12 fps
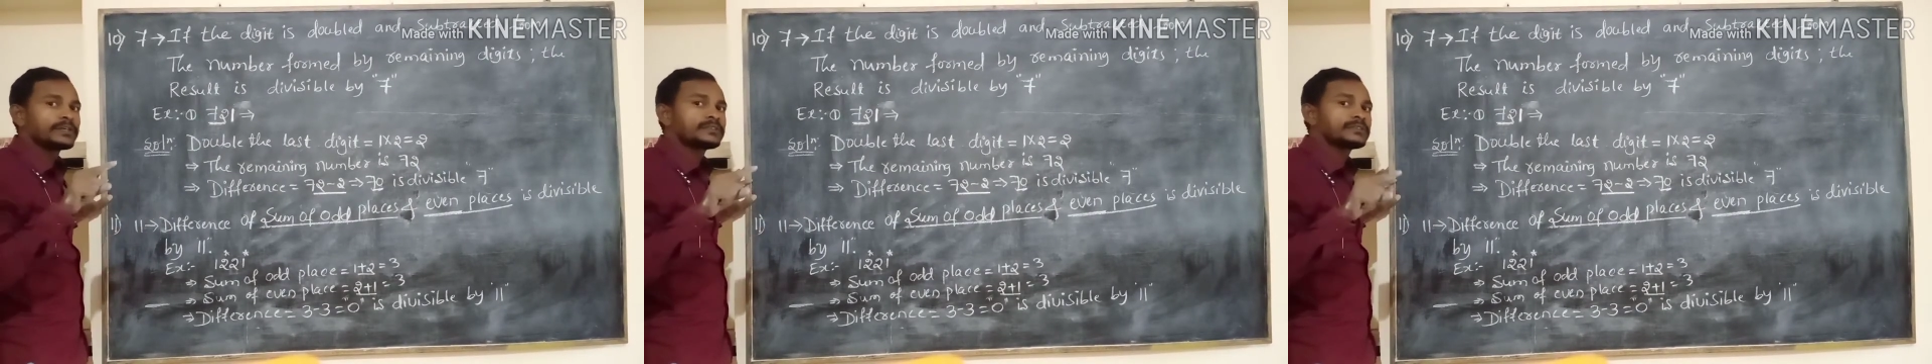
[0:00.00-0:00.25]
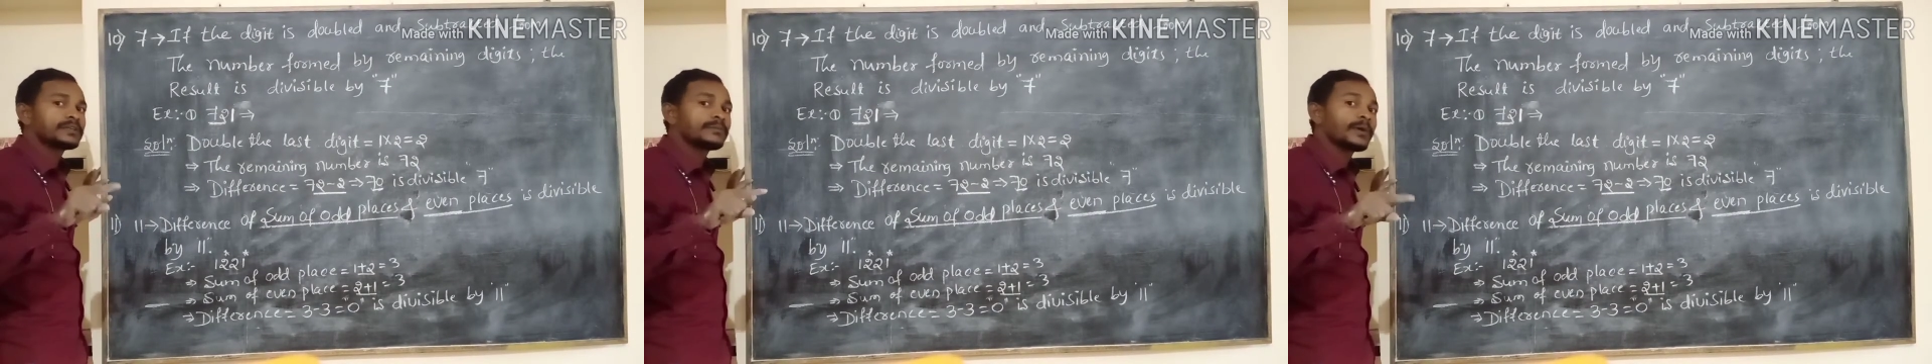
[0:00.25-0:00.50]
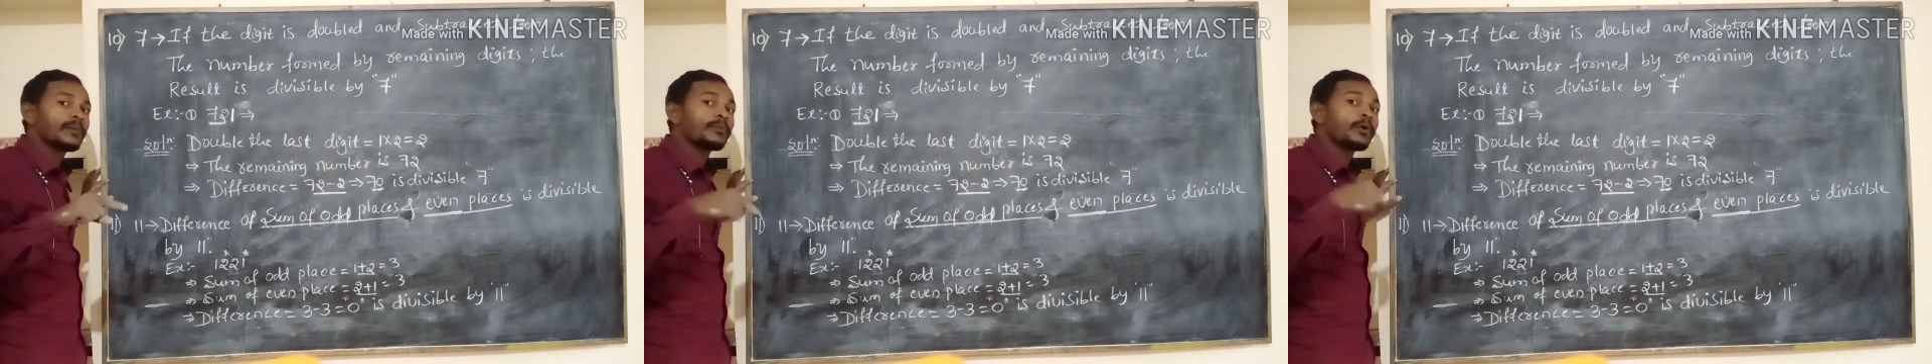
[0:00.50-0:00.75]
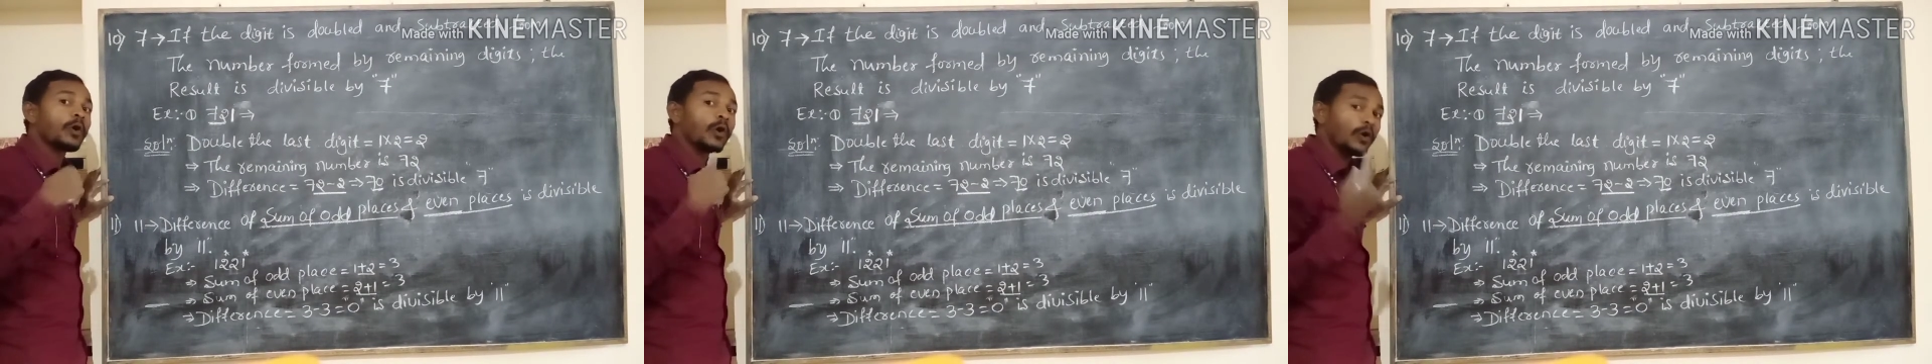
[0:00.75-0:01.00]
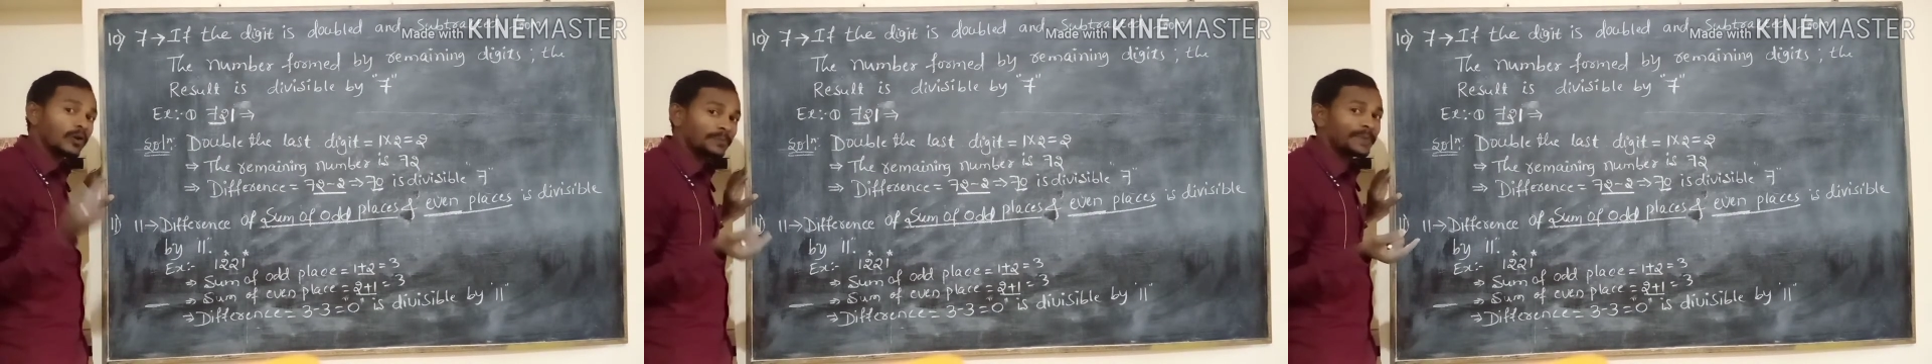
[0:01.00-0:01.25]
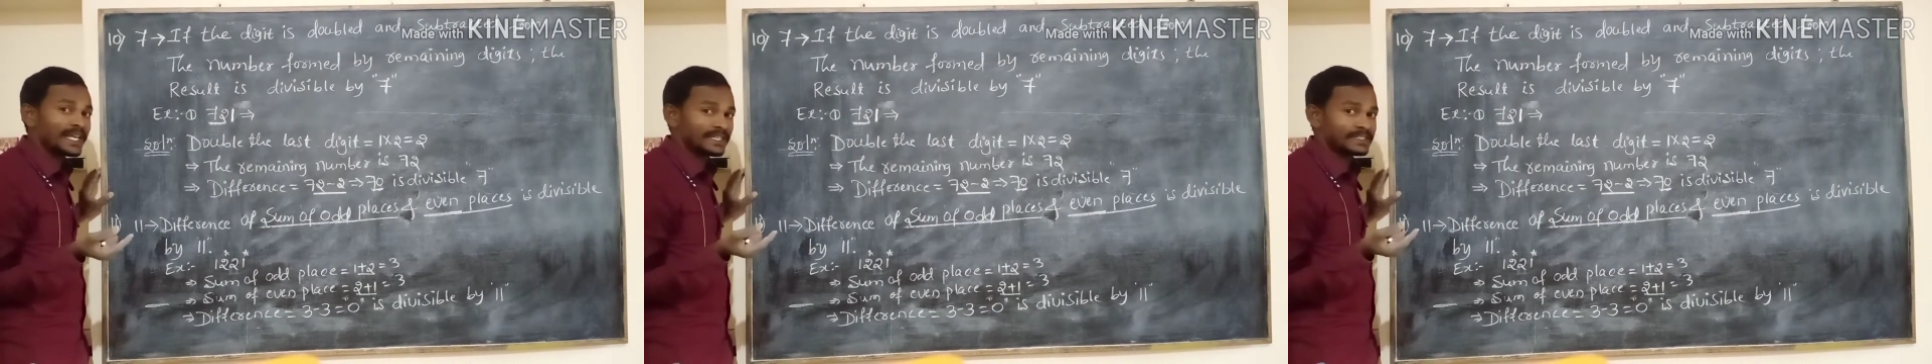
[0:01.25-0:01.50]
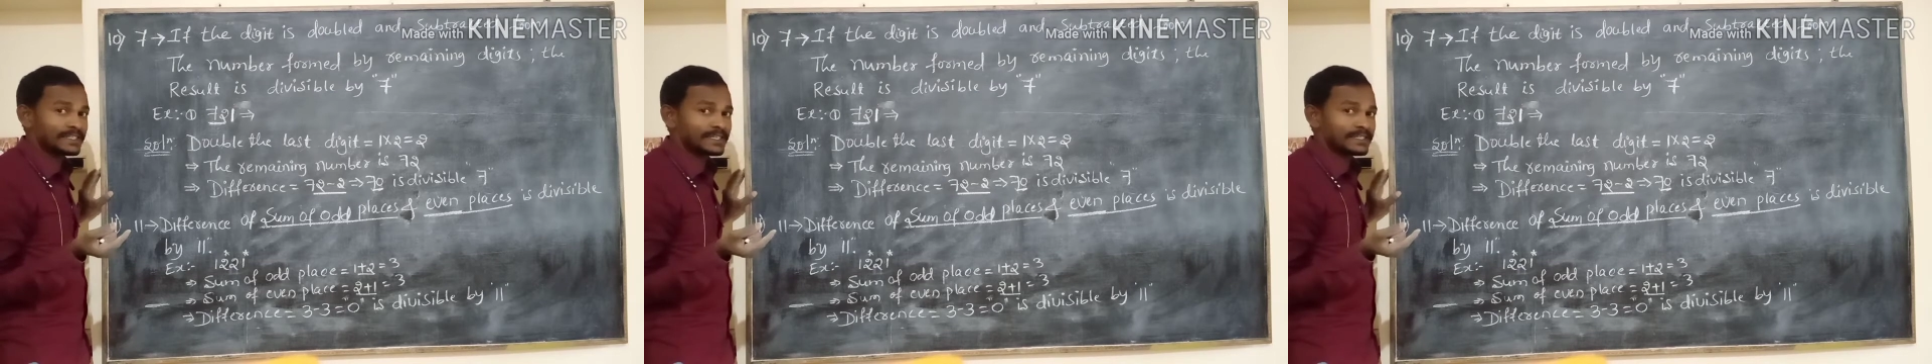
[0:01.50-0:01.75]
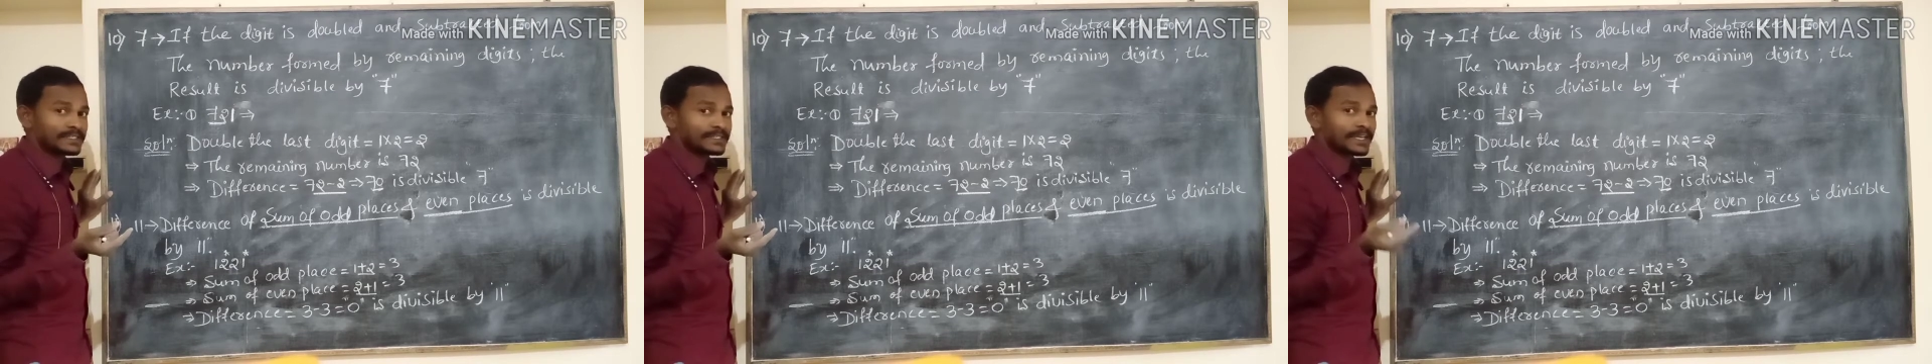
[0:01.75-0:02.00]
sum of odd
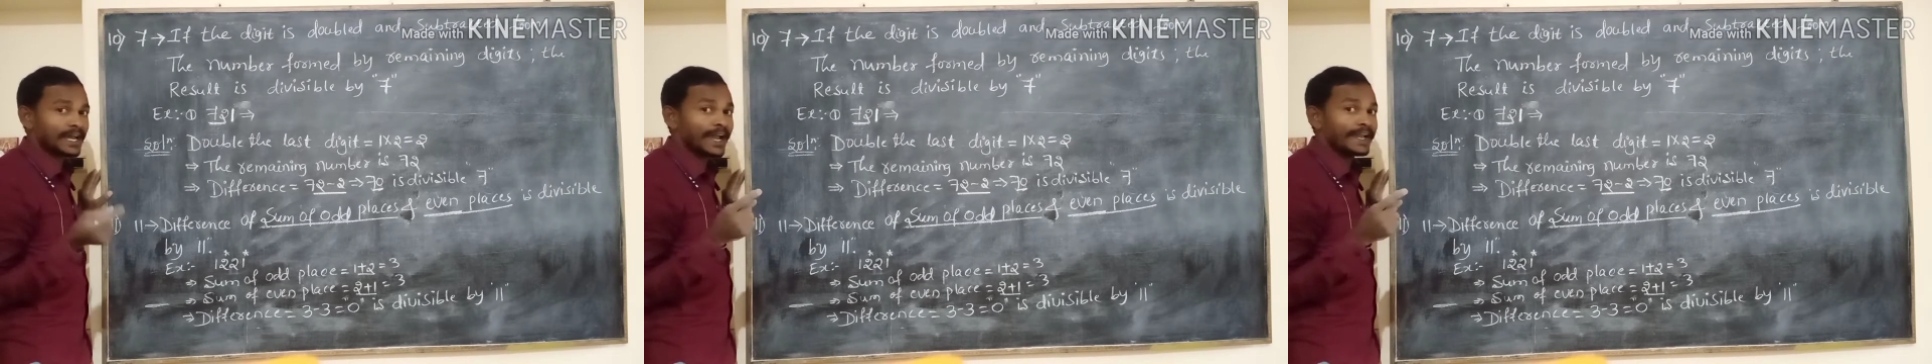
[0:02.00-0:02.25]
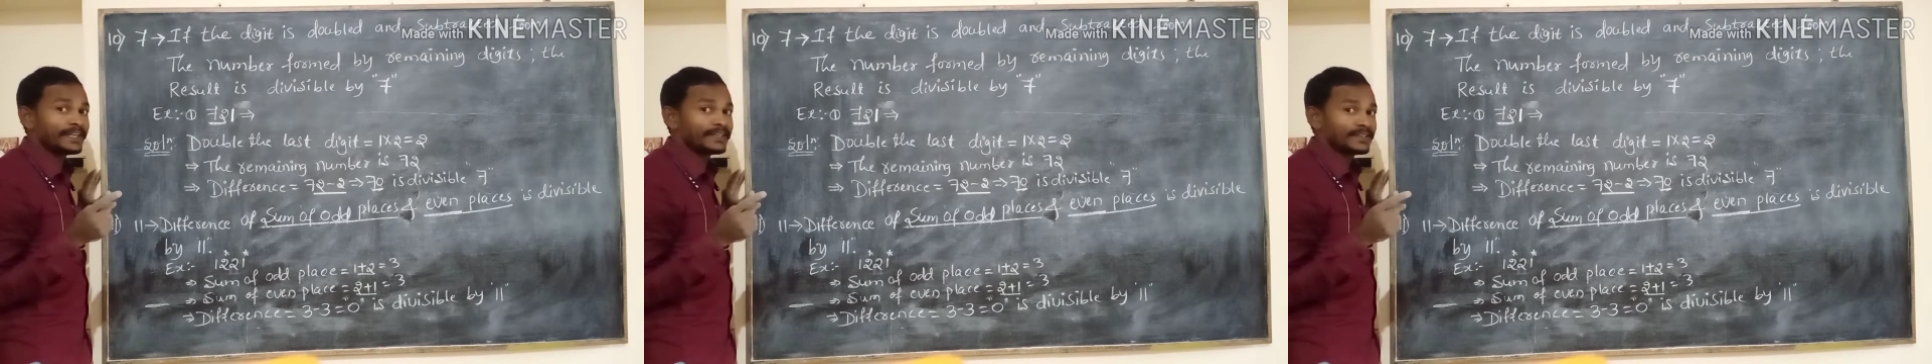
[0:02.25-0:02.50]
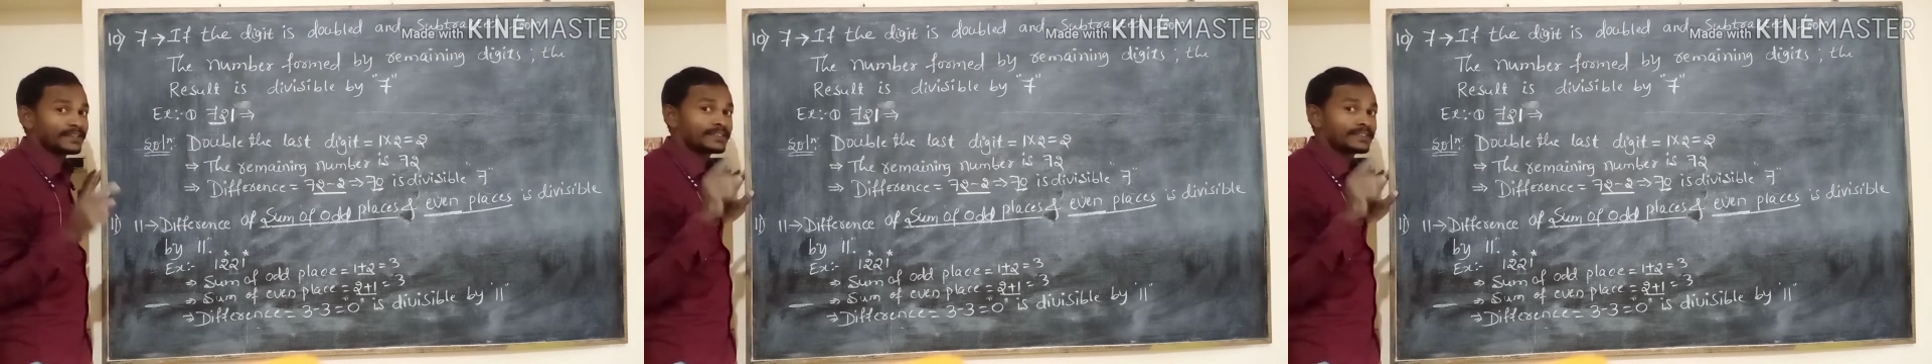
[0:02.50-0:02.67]
places and